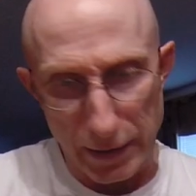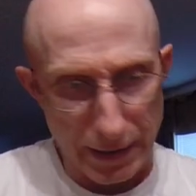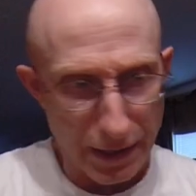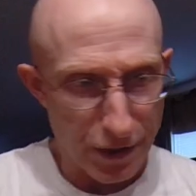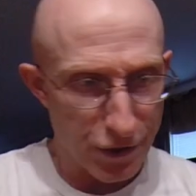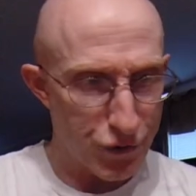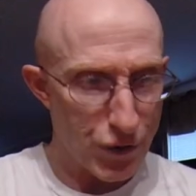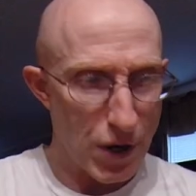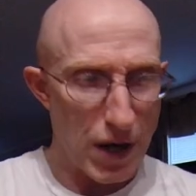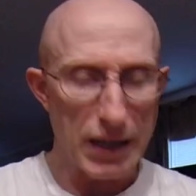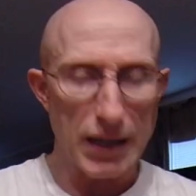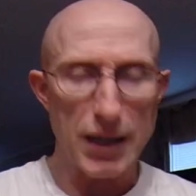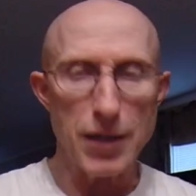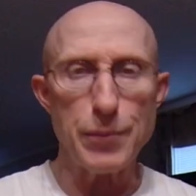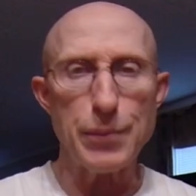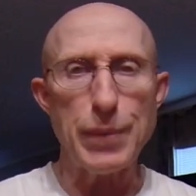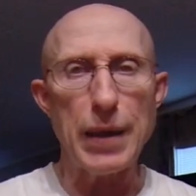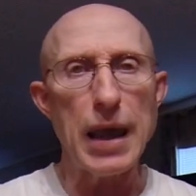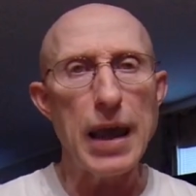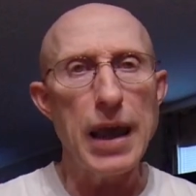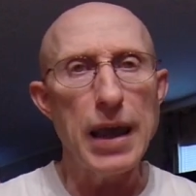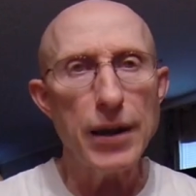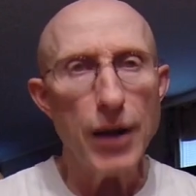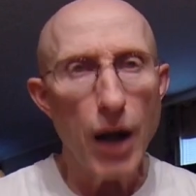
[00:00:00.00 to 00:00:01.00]
got to try to get
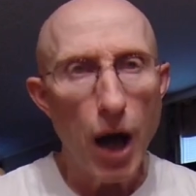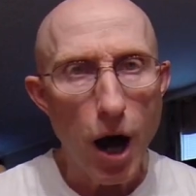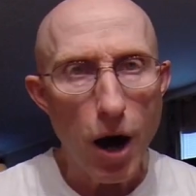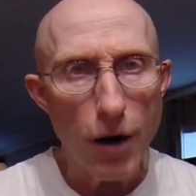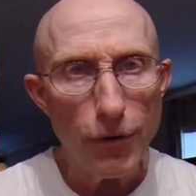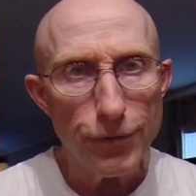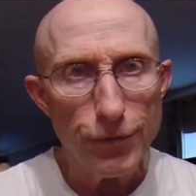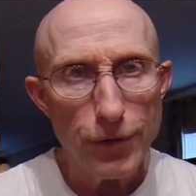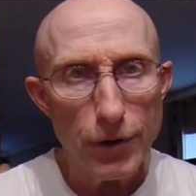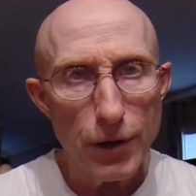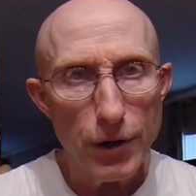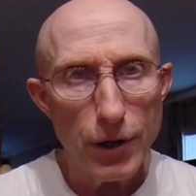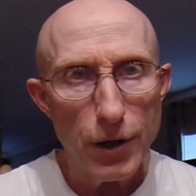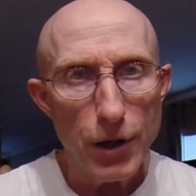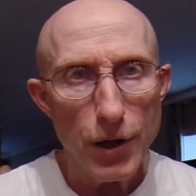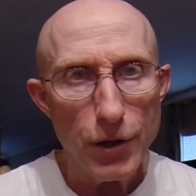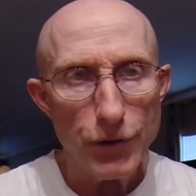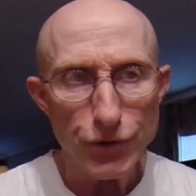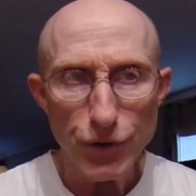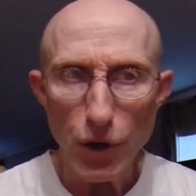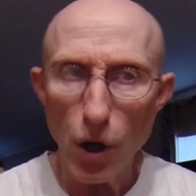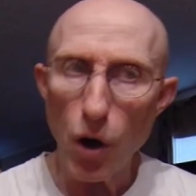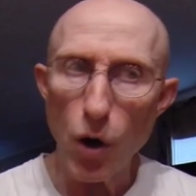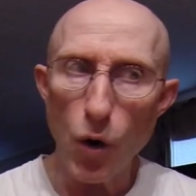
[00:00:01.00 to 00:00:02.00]
paid off.
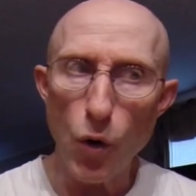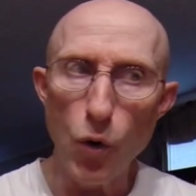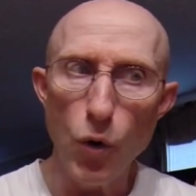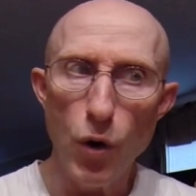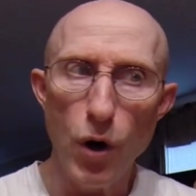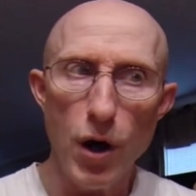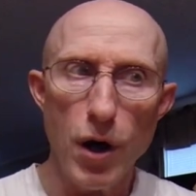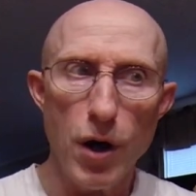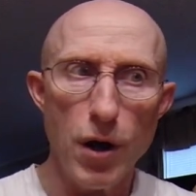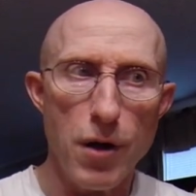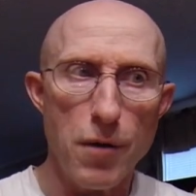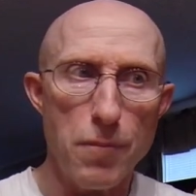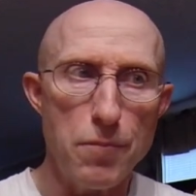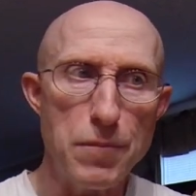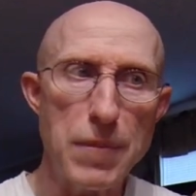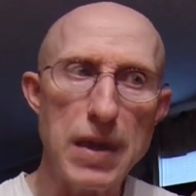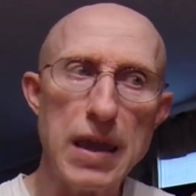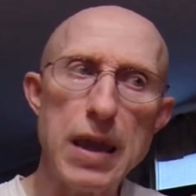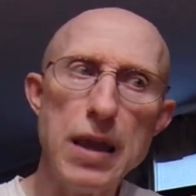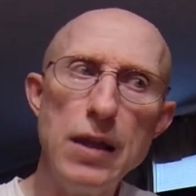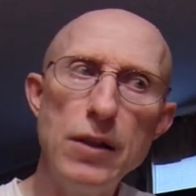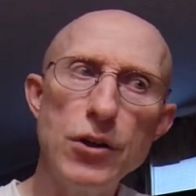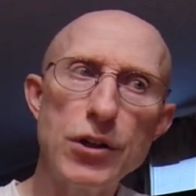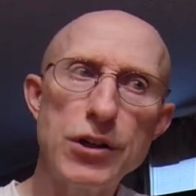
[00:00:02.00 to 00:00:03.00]
So
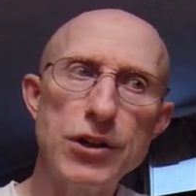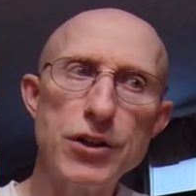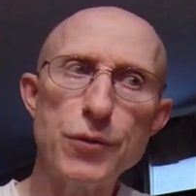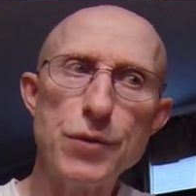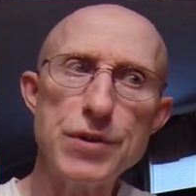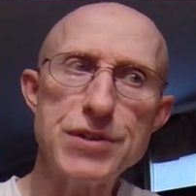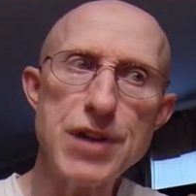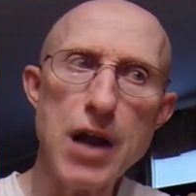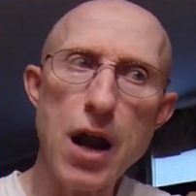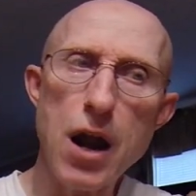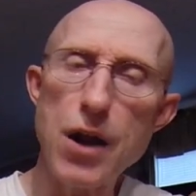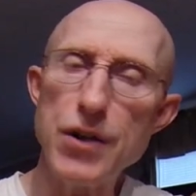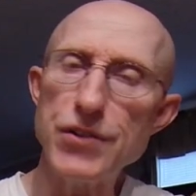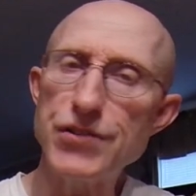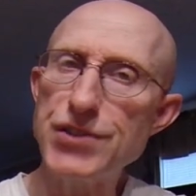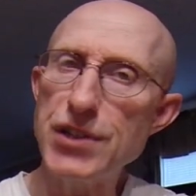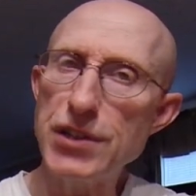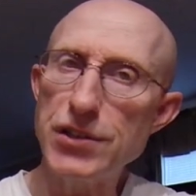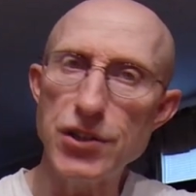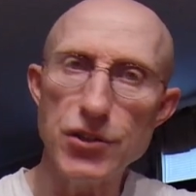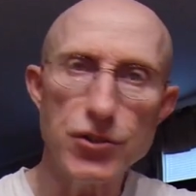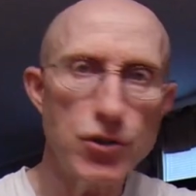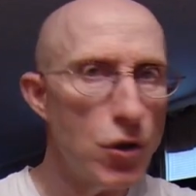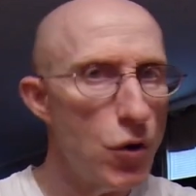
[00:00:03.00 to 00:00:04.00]
me looking to retire at
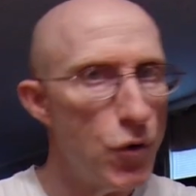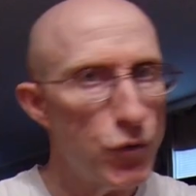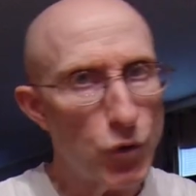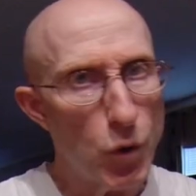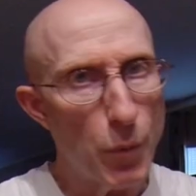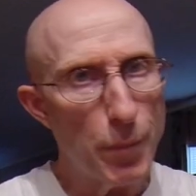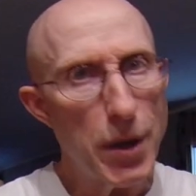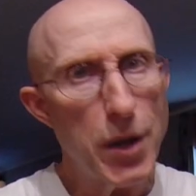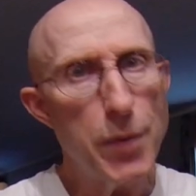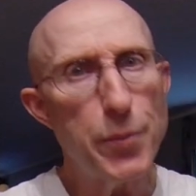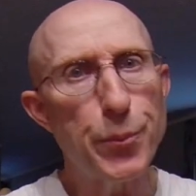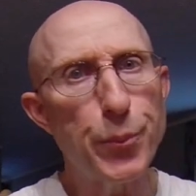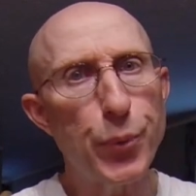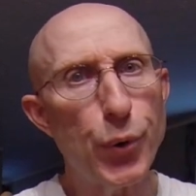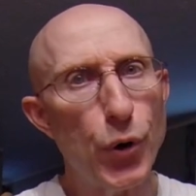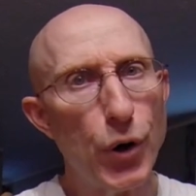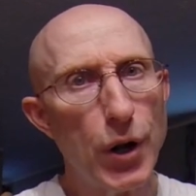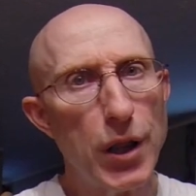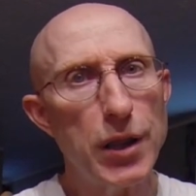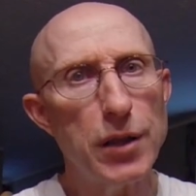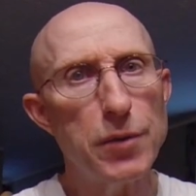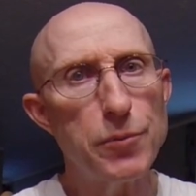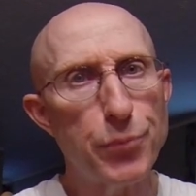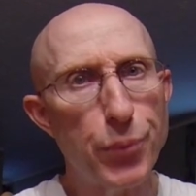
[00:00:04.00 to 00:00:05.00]
62 is going to be
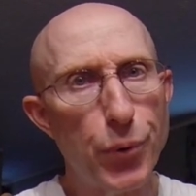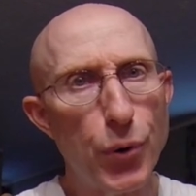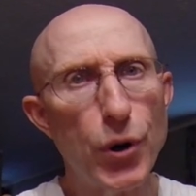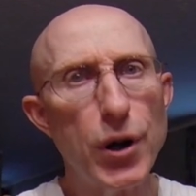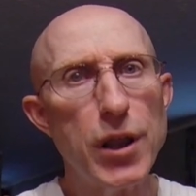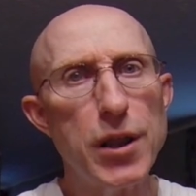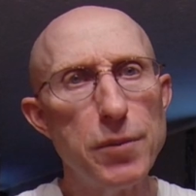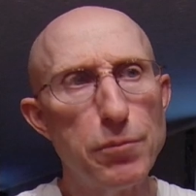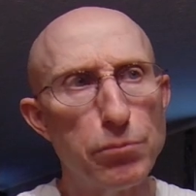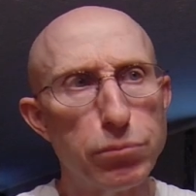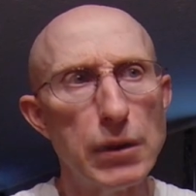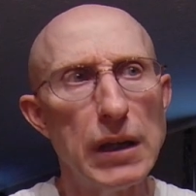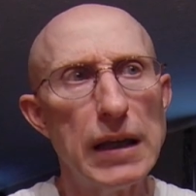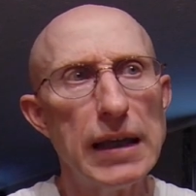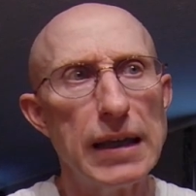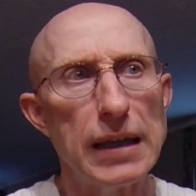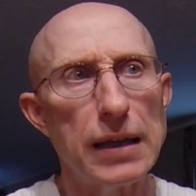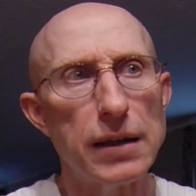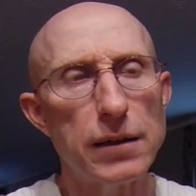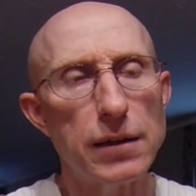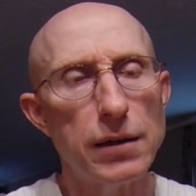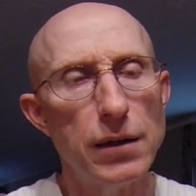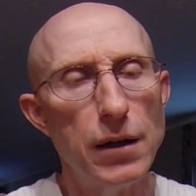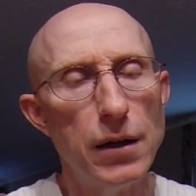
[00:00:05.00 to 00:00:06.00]
pretty
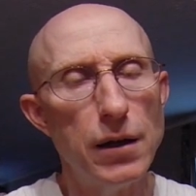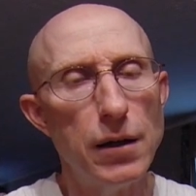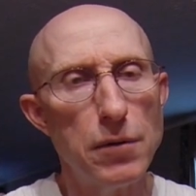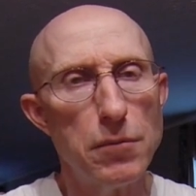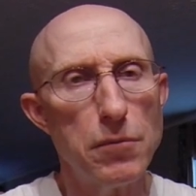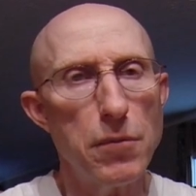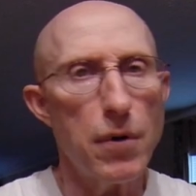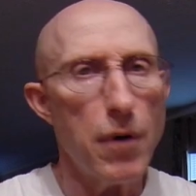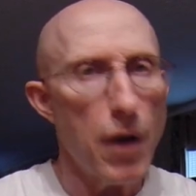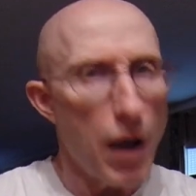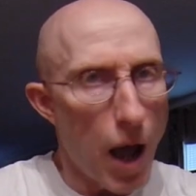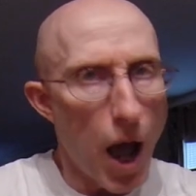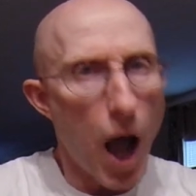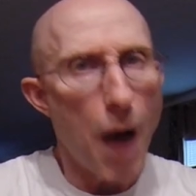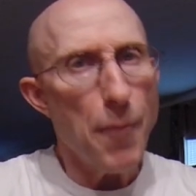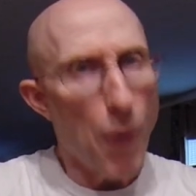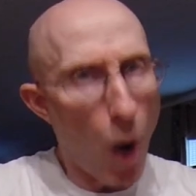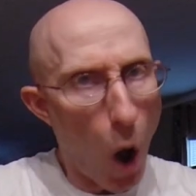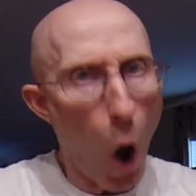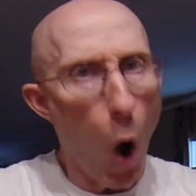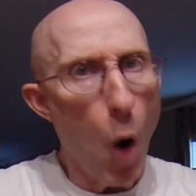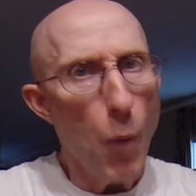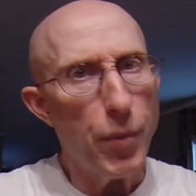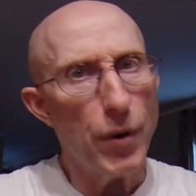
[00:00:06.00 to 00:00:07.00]
bleak. I'm
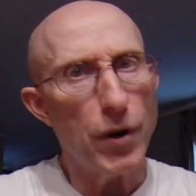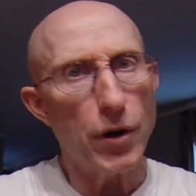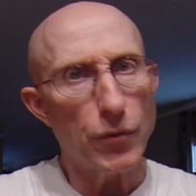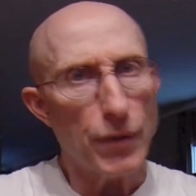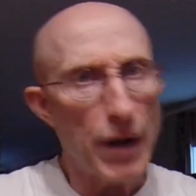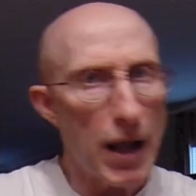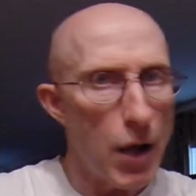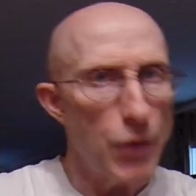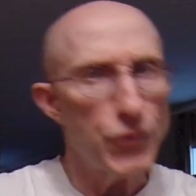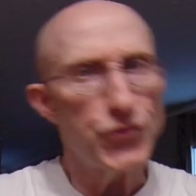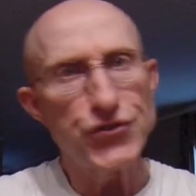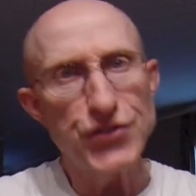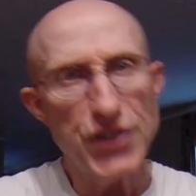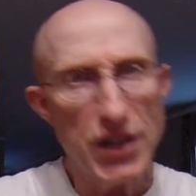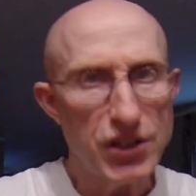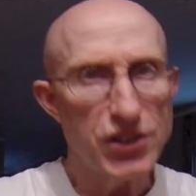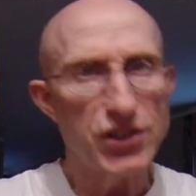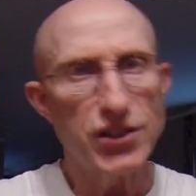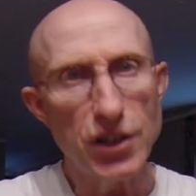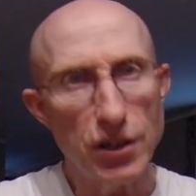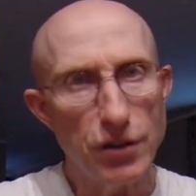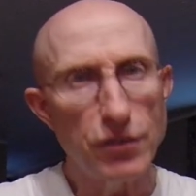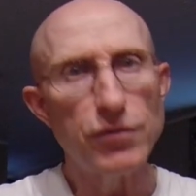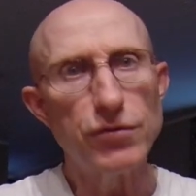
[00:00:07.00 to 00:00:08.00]
hoping around
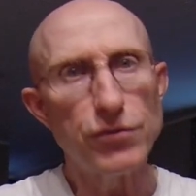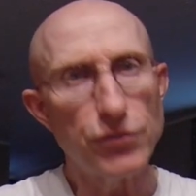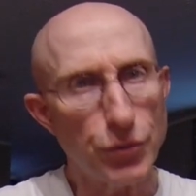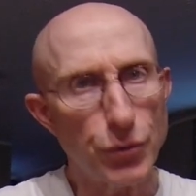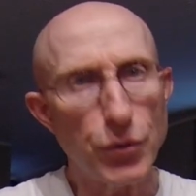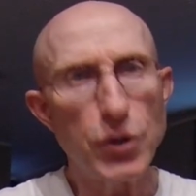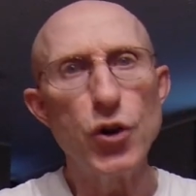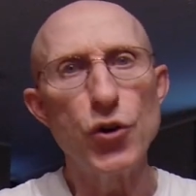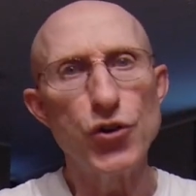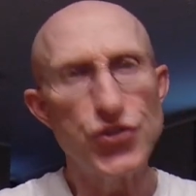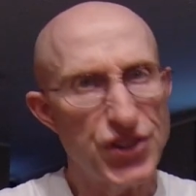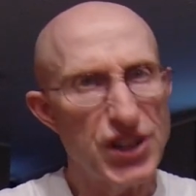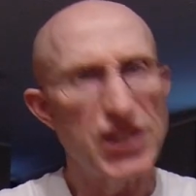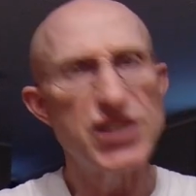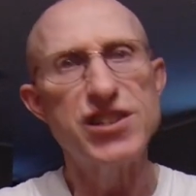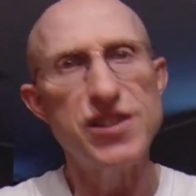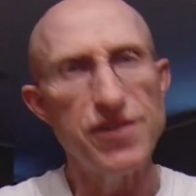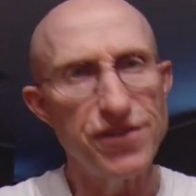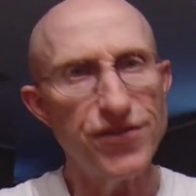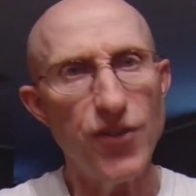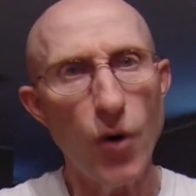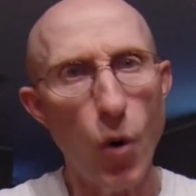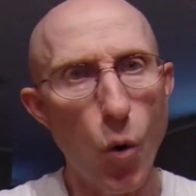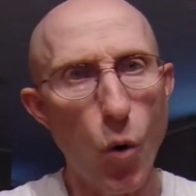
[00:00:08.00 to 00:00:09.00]
63 or
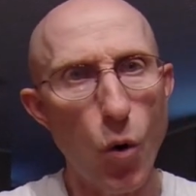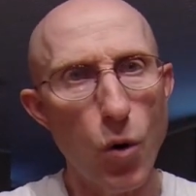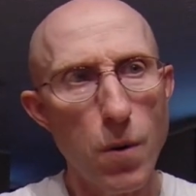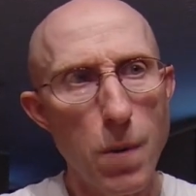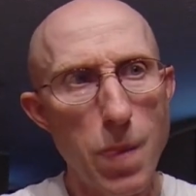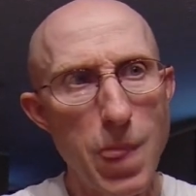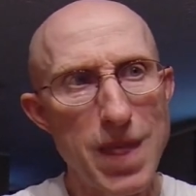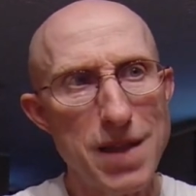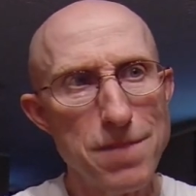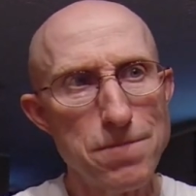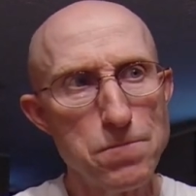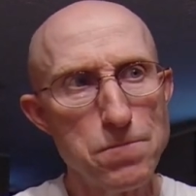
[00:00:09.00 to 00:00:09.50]
64.